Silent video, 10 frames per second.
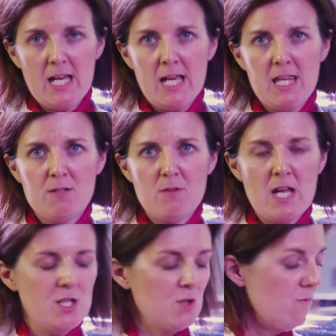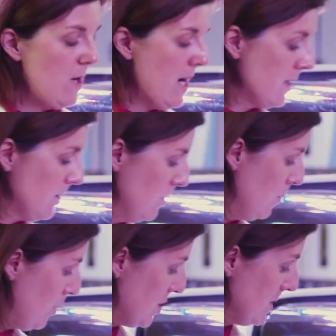here in the reagent rack,
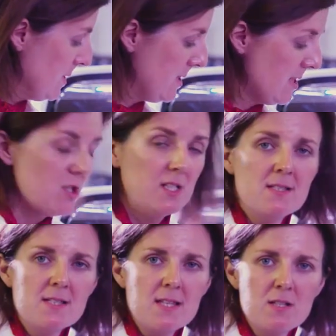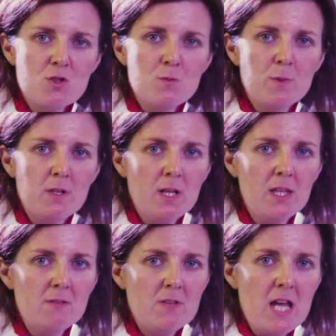which is positioned into the instrument
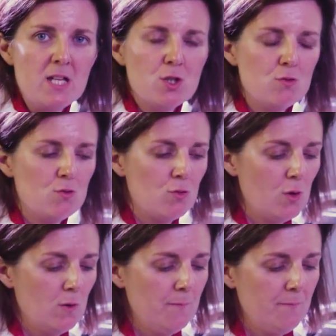in the reagent drawer.